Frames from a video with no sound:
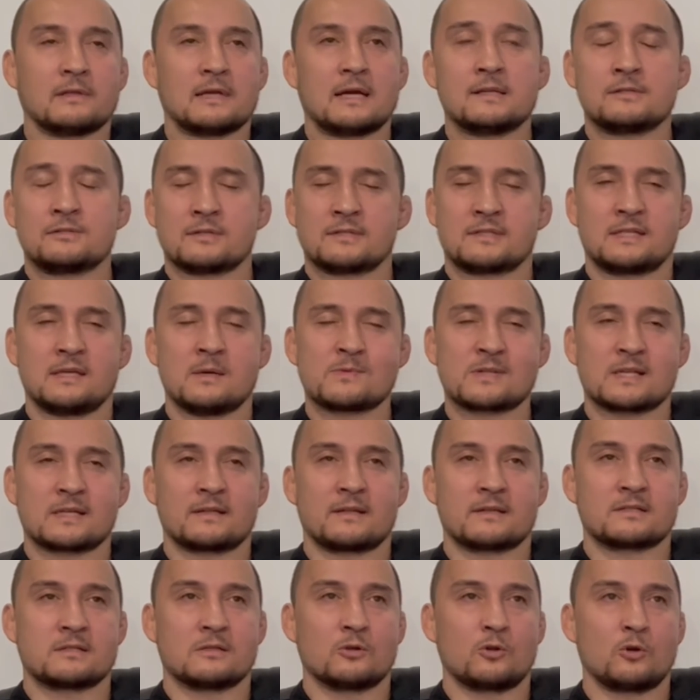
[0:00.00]
just seems like
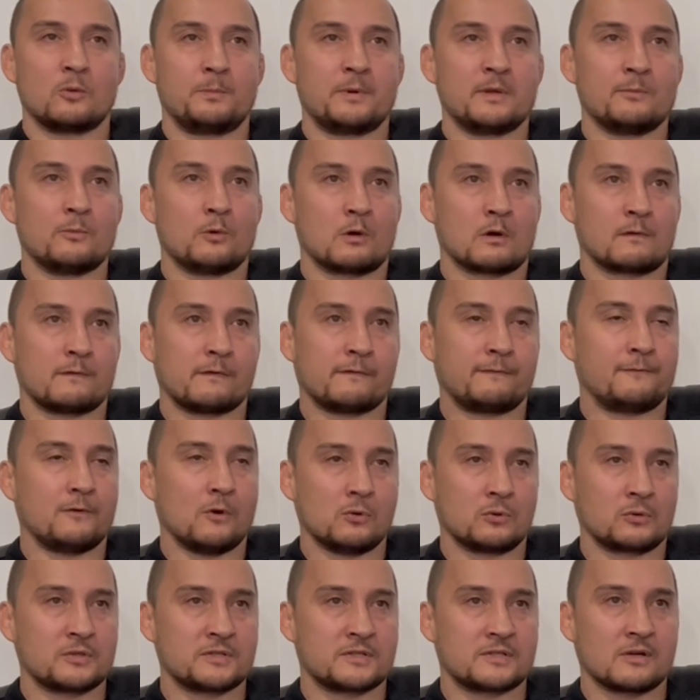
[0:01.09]
there's a little bit more of a
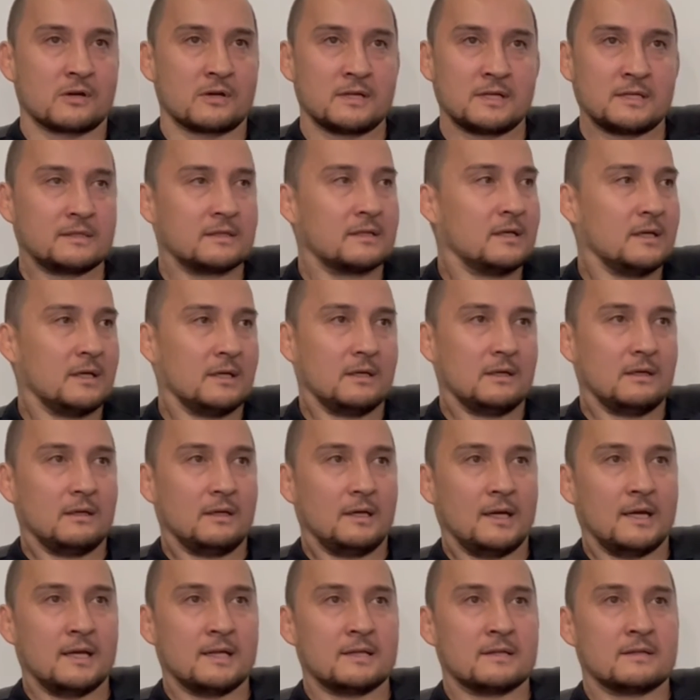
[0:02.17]
focus on it
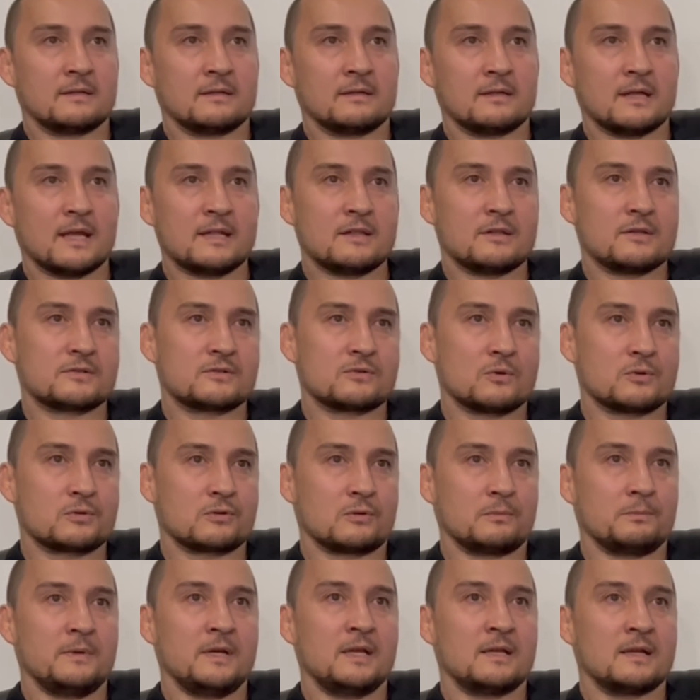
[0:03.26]
in the
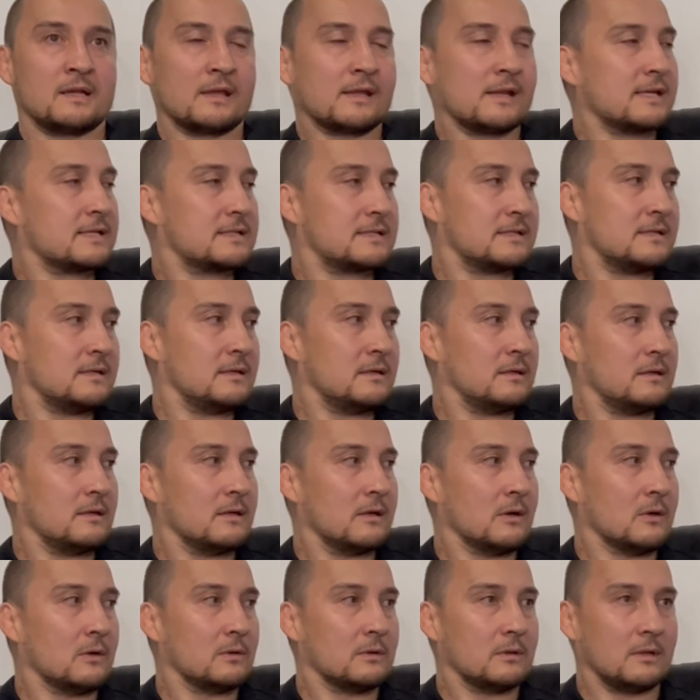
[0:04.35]
social media that I see, you
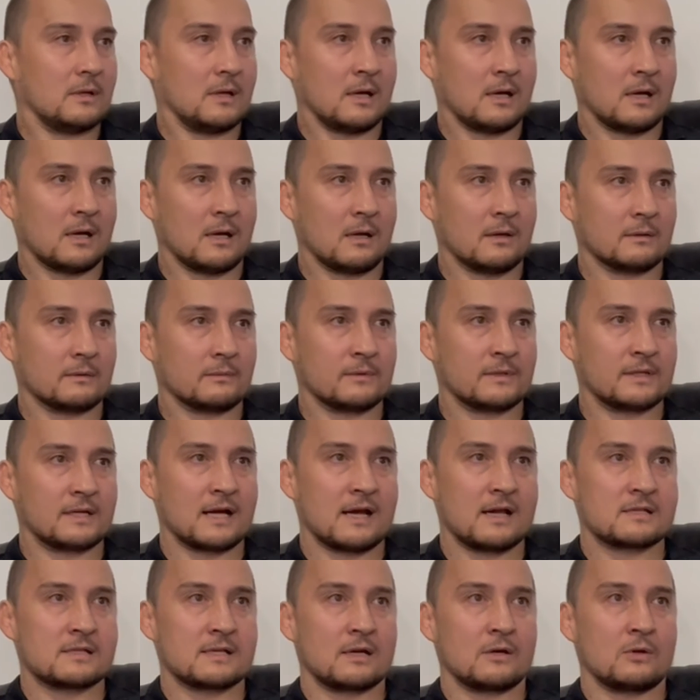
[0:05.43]
know, with
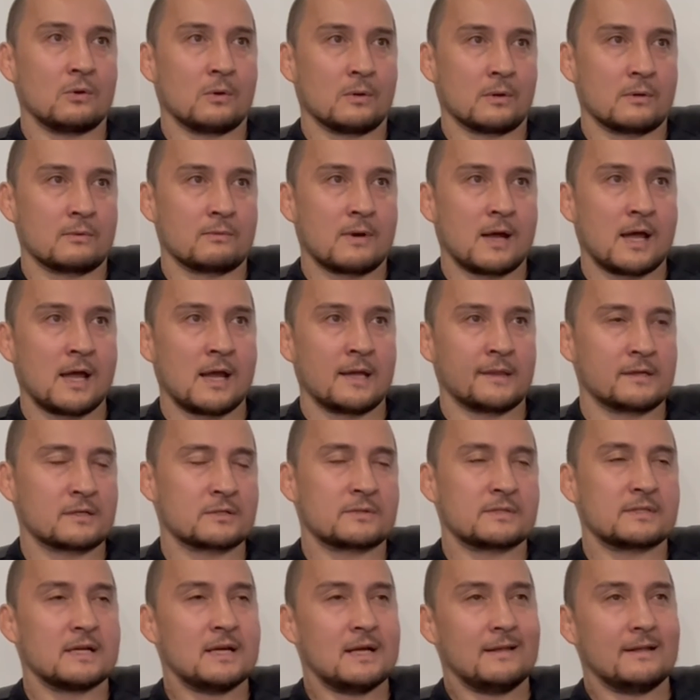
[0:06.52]
guys like Gordon Ryan.
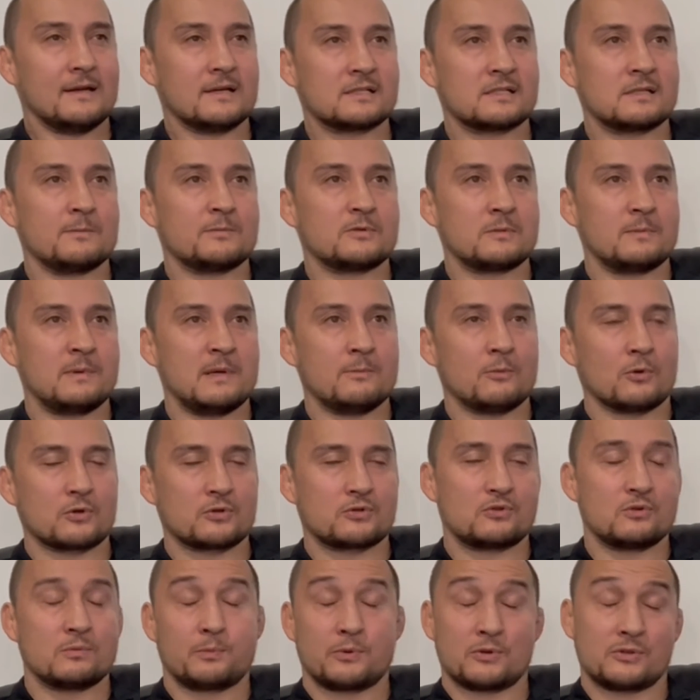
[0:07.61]
There seems to be more
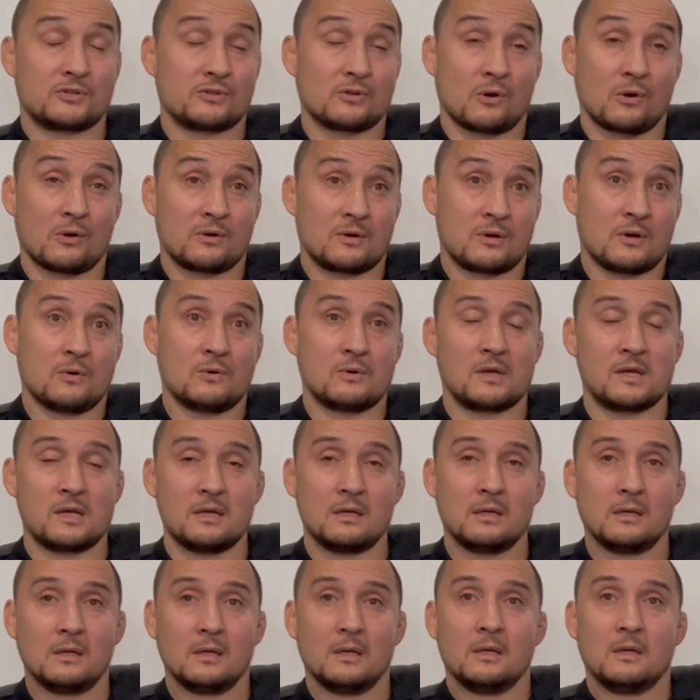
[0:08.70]
superstar in no gi,
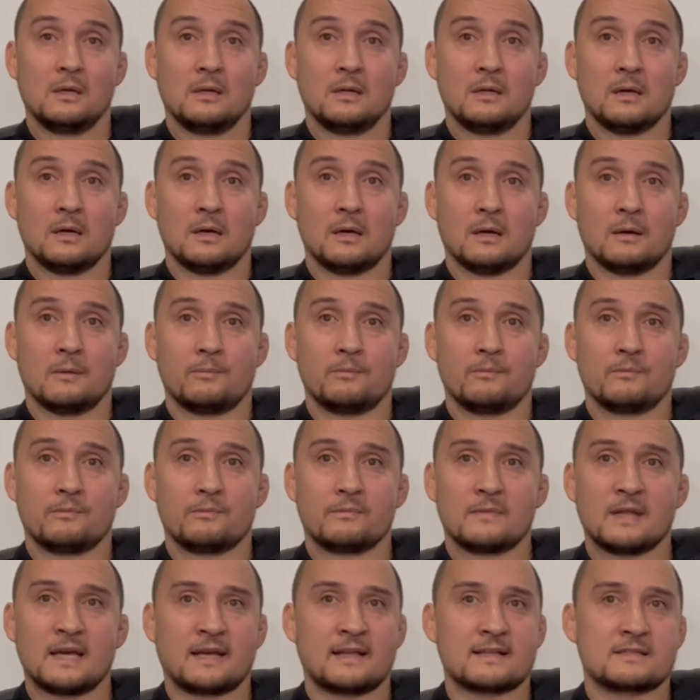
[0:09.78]

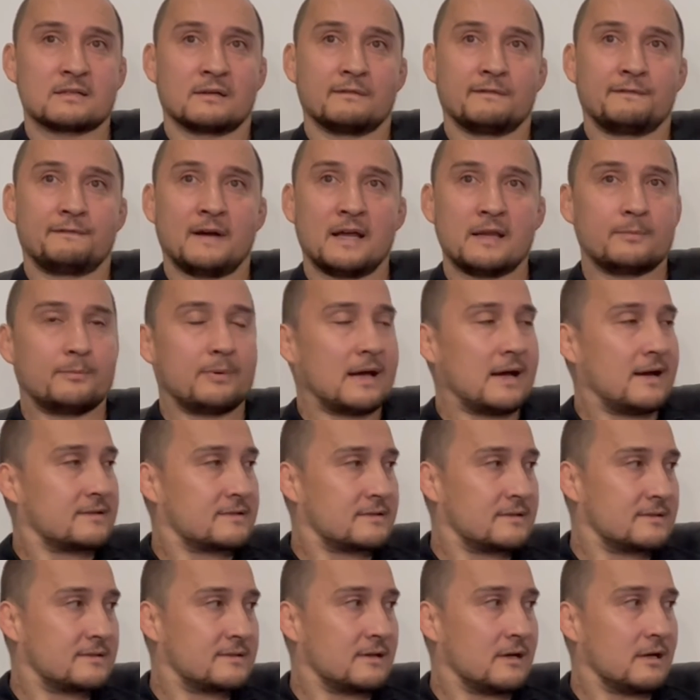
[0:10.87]
like it's on Fight Pass
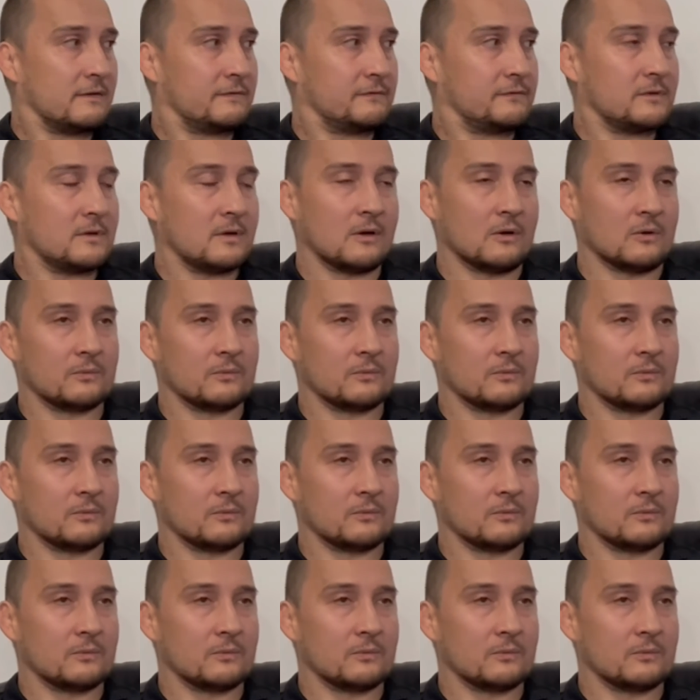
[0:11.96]
and stuff, you know.